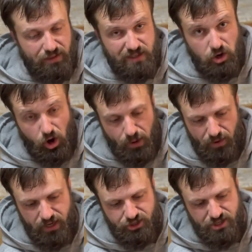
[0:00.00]
the time,
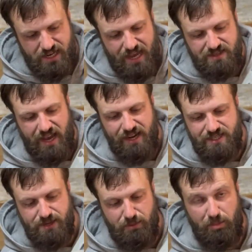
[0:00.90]
it just has a
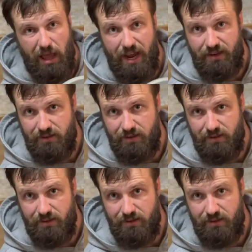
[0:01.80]
timber blade